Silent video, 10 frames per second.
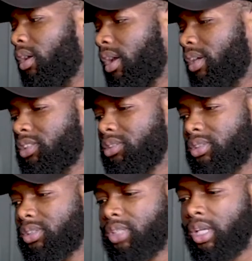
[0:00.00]
as you
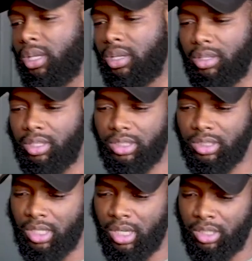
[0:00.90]
can see, this
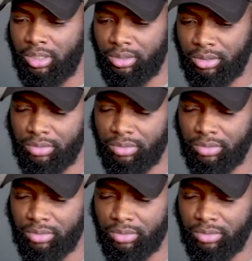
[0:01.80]
is a